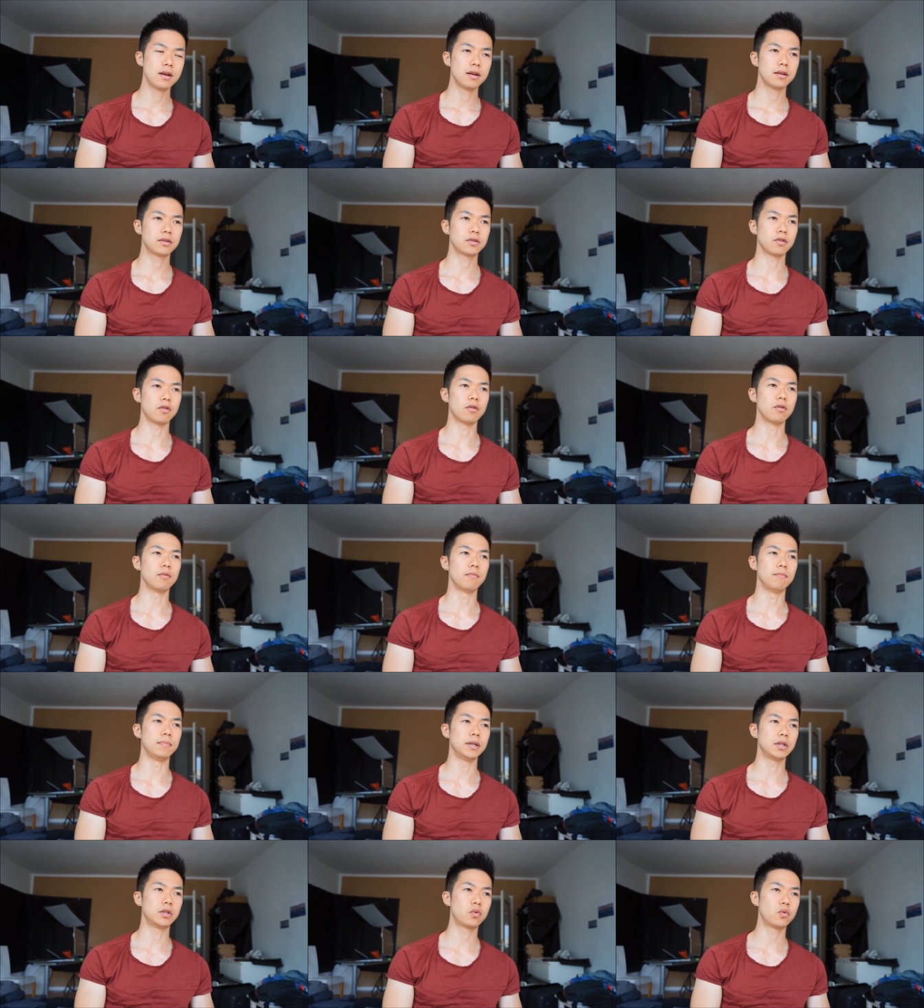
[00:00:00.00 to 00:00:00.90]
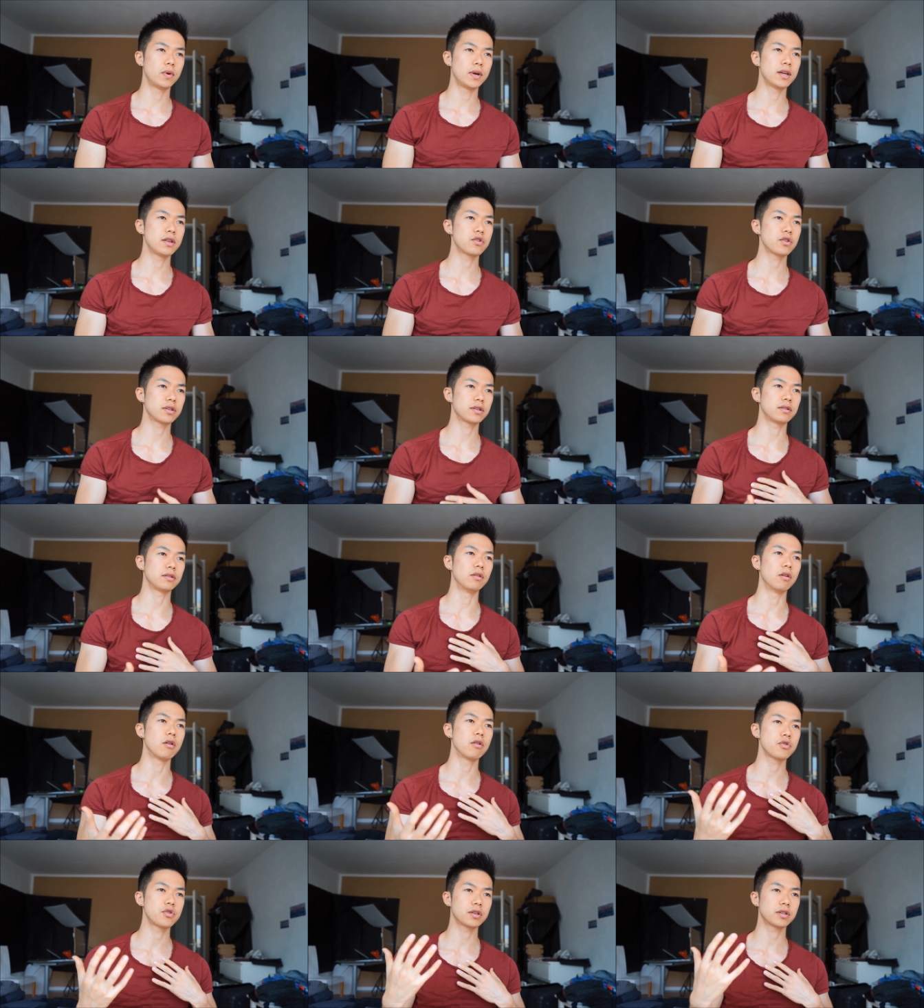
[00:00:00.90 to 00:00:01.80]
So between just
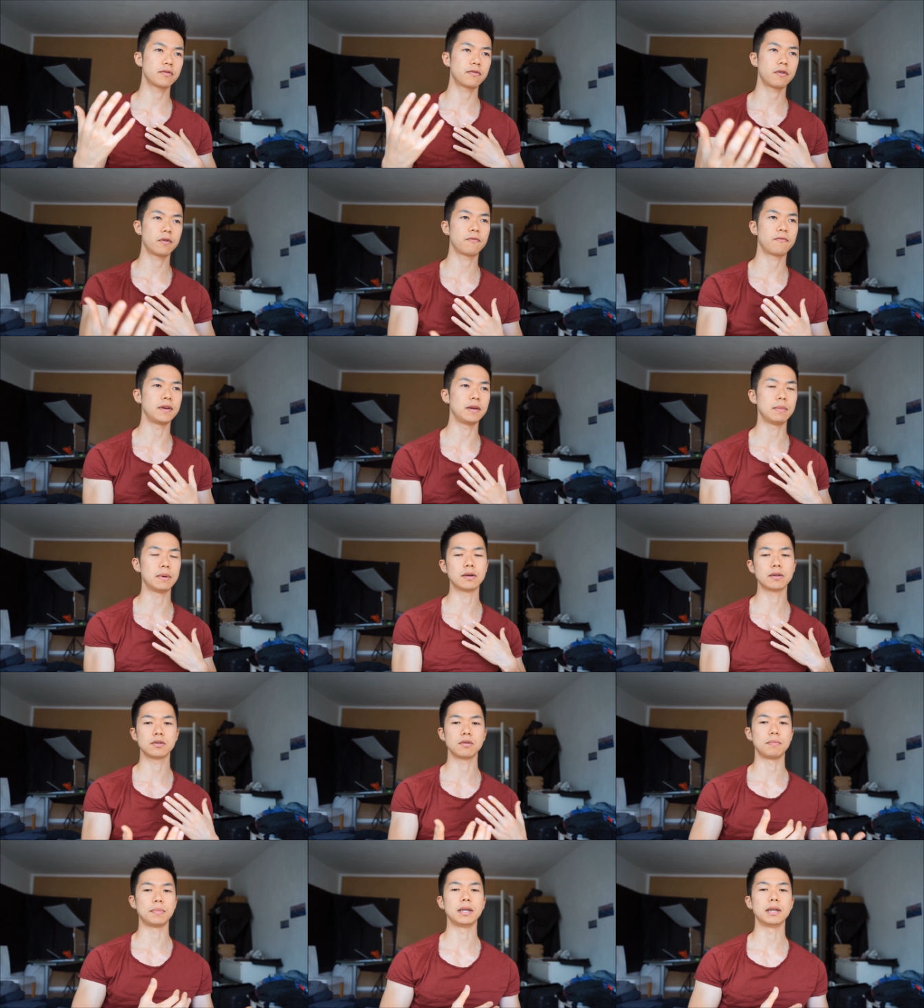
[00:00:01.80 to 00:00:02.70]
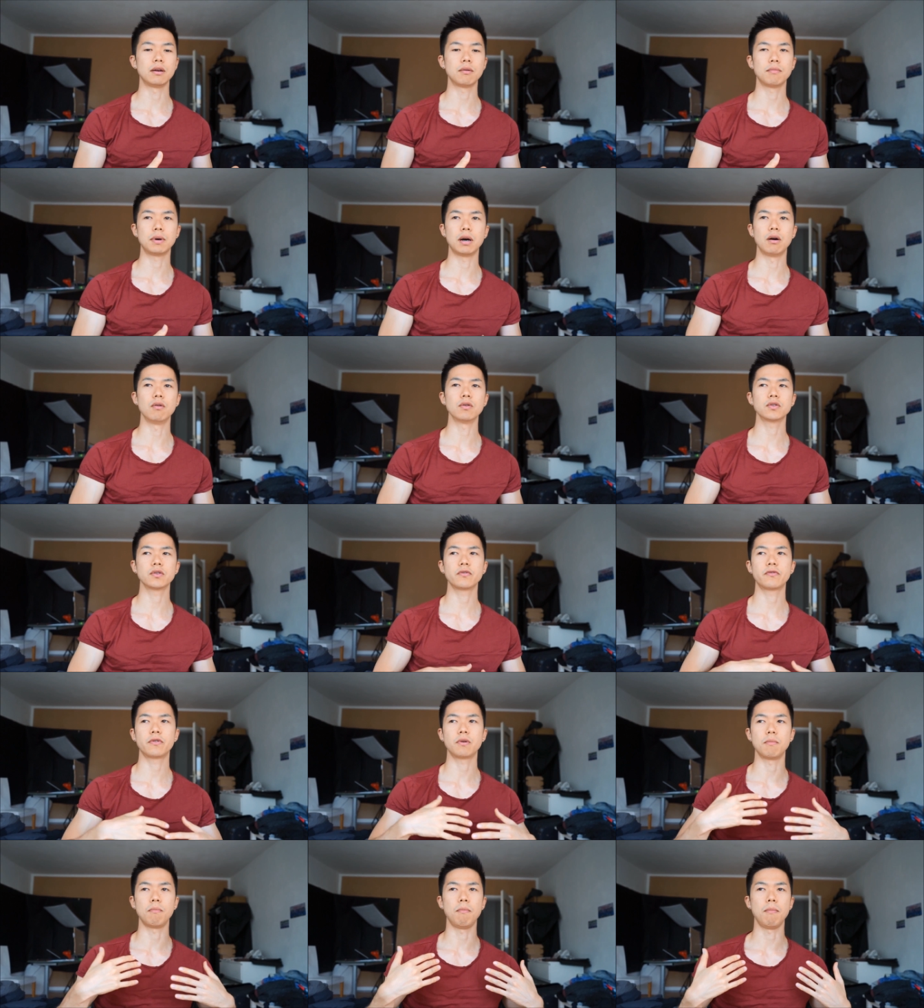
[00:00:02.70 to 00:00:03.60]
not just from females' opinion, but also
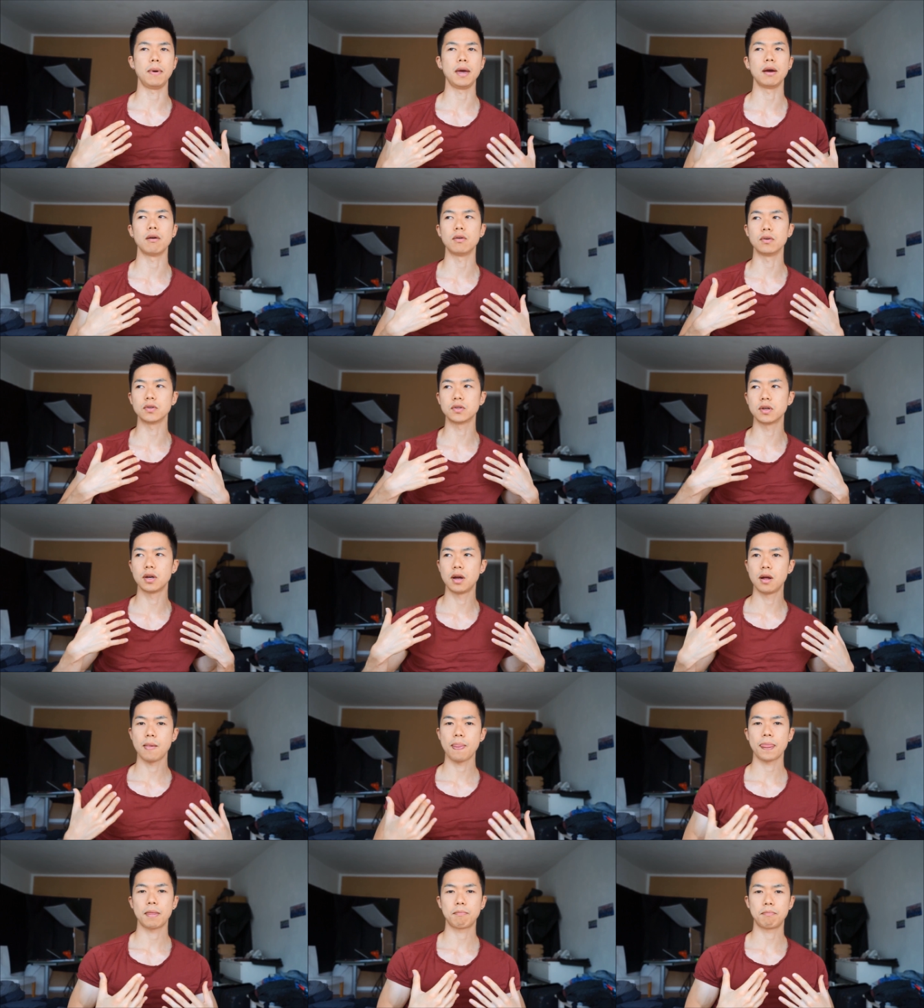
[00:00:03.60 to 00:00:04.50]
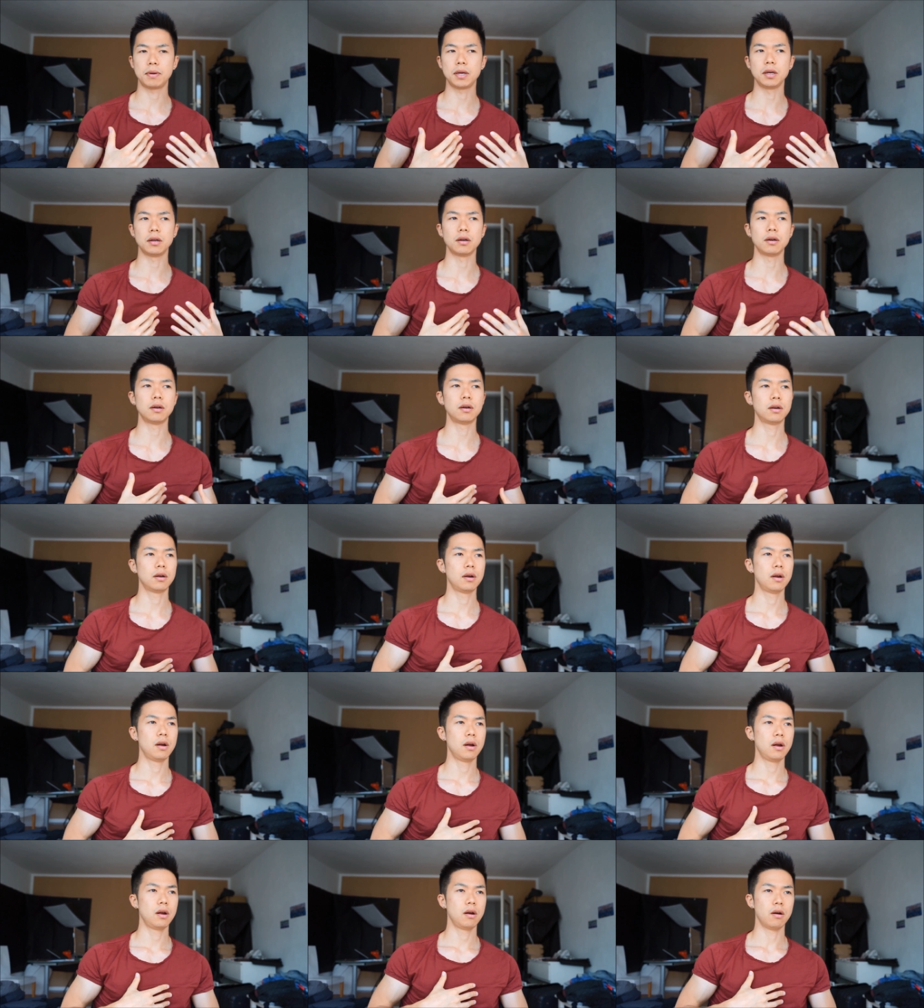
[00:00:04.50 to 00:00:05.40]
from males' peer
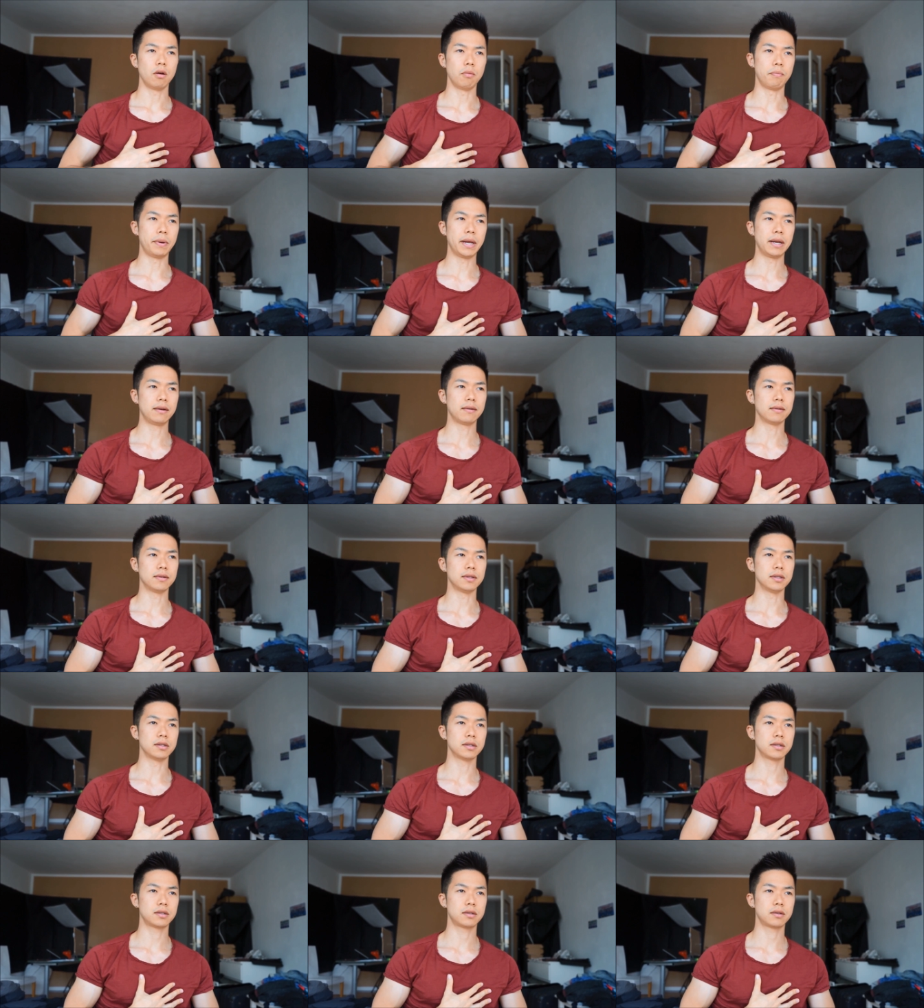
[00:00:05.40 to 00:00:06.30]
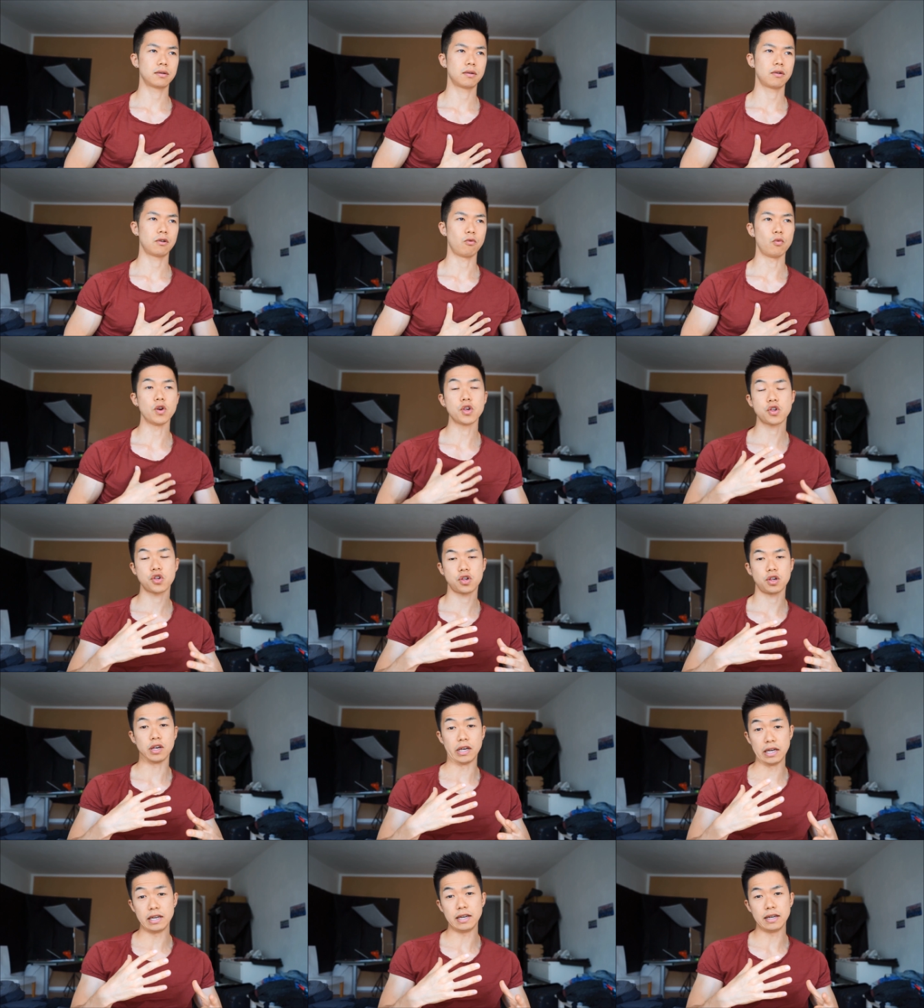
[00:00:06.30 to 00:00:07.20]
opinions,
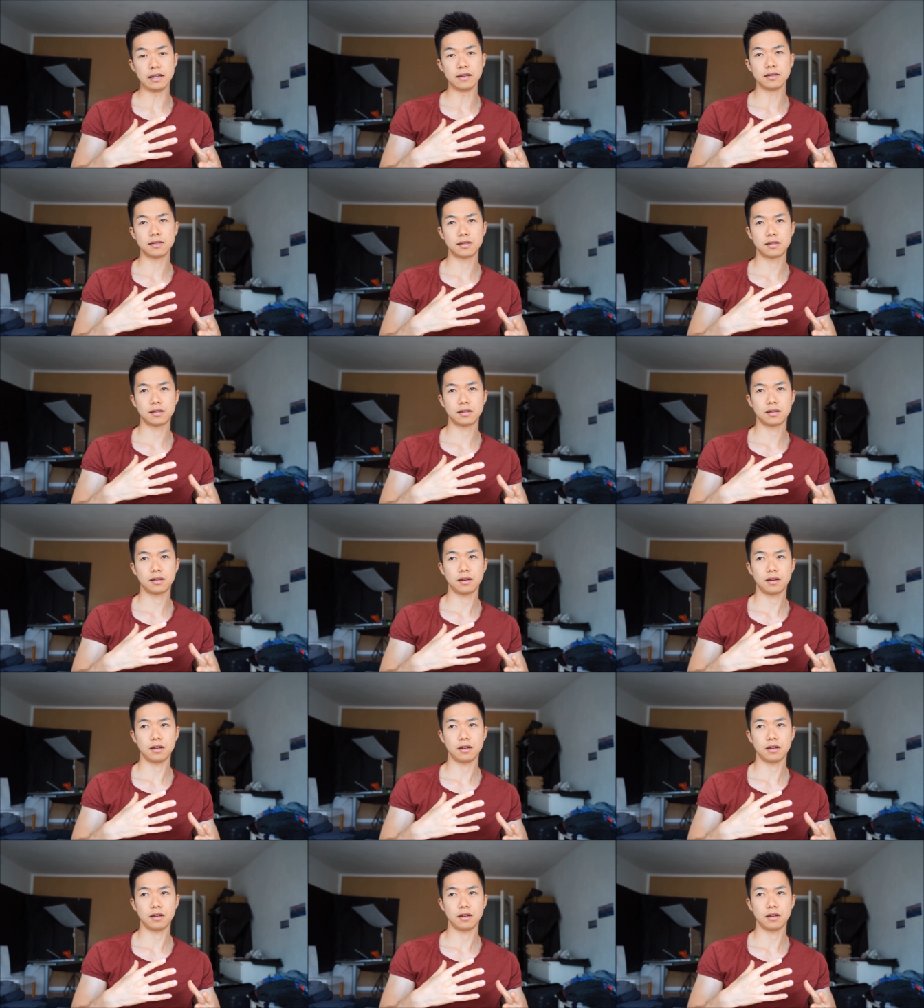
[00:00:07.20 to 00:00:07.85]
which is